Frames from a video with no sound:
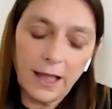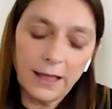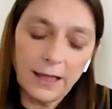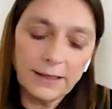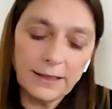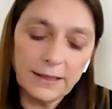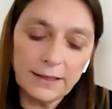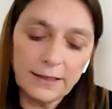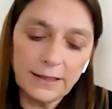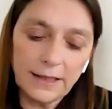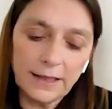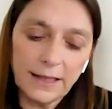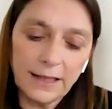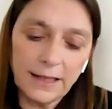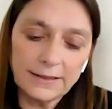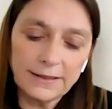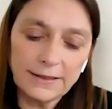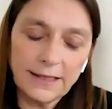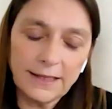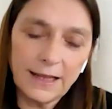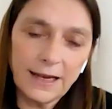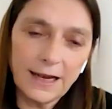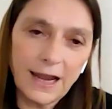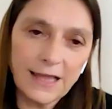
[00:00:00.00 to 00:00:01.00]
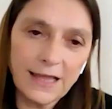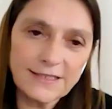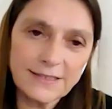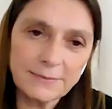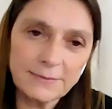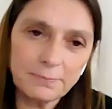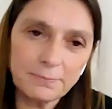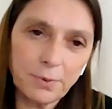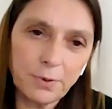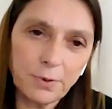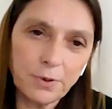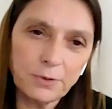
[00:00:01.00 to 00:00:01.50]
And the last
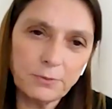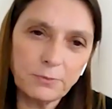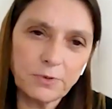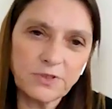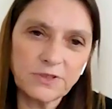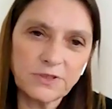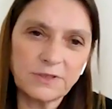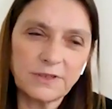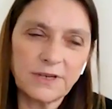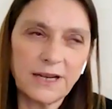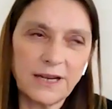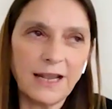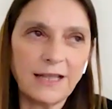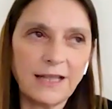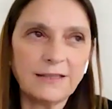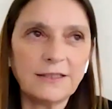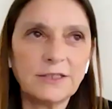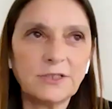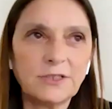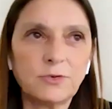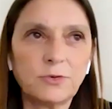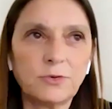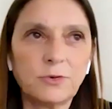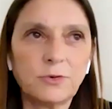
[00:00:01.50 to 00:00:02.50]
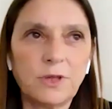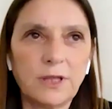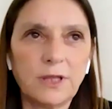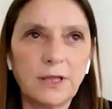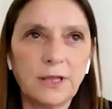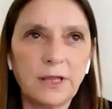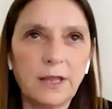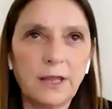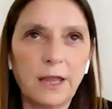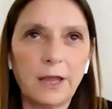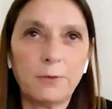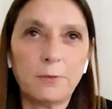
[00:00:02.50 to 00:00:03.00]
point was related to
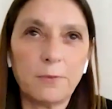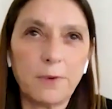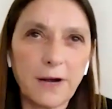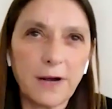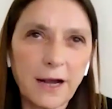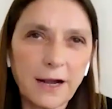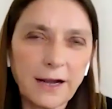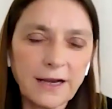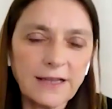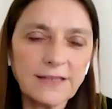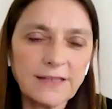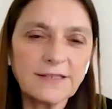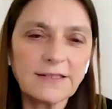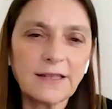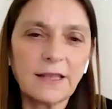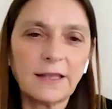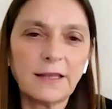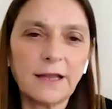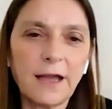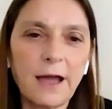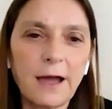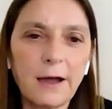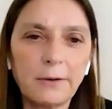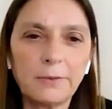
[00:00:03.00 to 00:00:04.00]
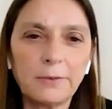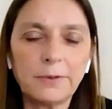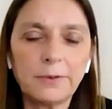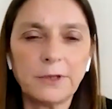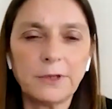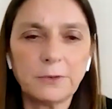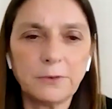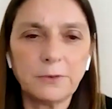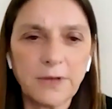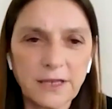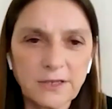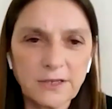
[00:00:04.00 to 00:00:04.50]
the awareness and how
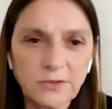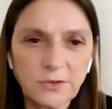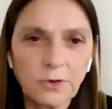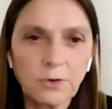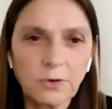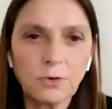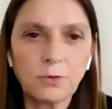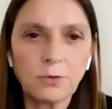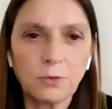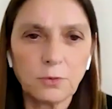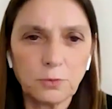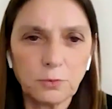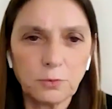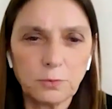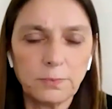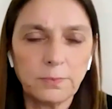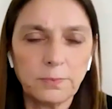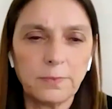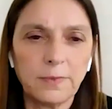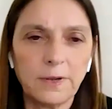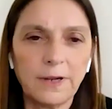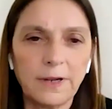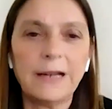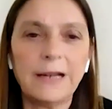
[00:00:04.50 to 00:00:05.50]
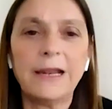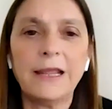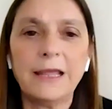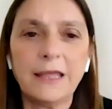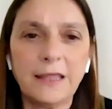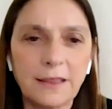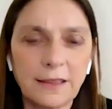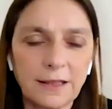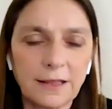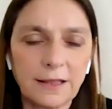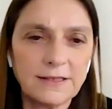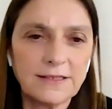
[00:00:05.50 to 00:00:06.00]
UNESCO could
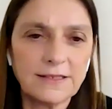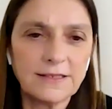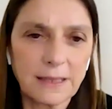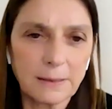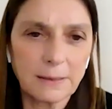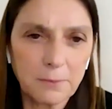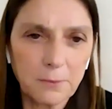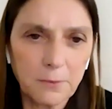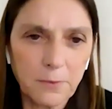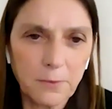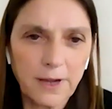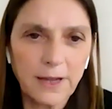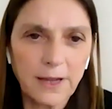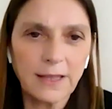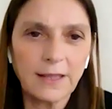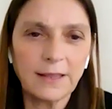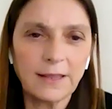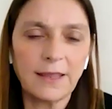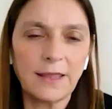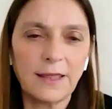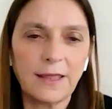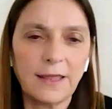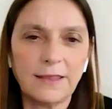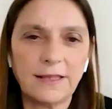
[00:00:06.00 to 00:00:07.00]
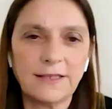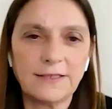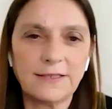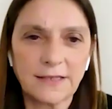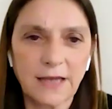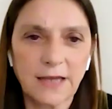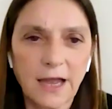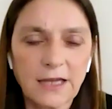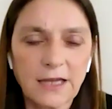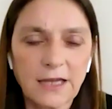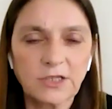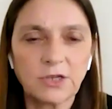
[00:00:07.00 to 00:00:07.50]
lead in some way the
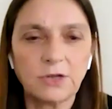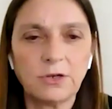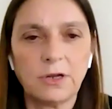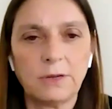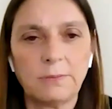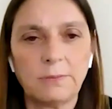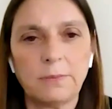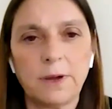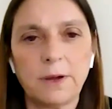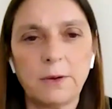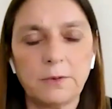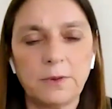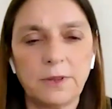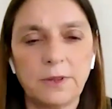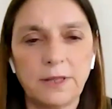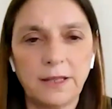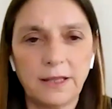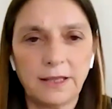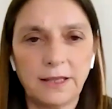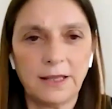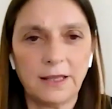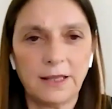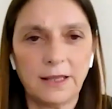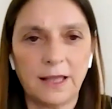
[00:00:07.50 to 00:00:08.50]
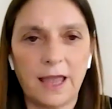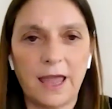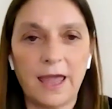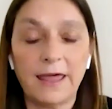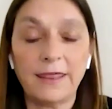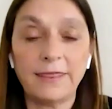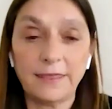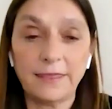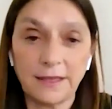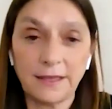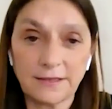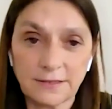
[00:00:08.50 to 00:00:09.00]
discussion about the
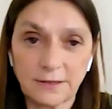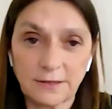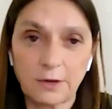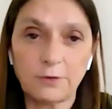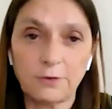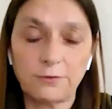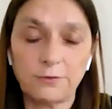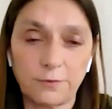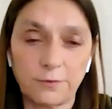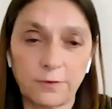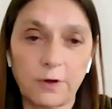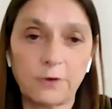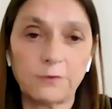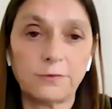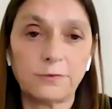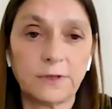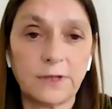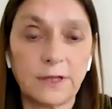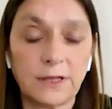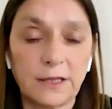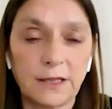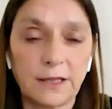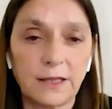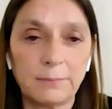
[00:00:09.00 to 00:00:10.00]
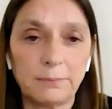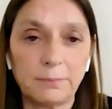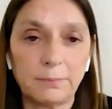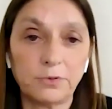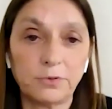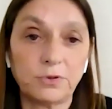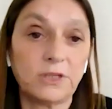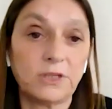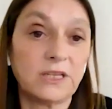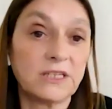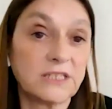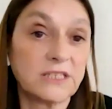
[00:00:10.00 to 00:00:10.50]
ethics of the
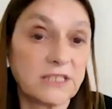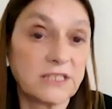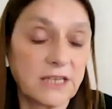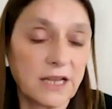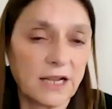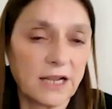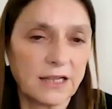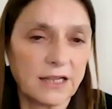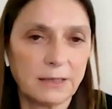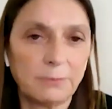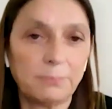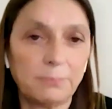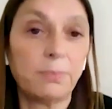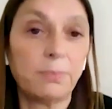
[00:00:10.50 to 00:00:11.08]
potential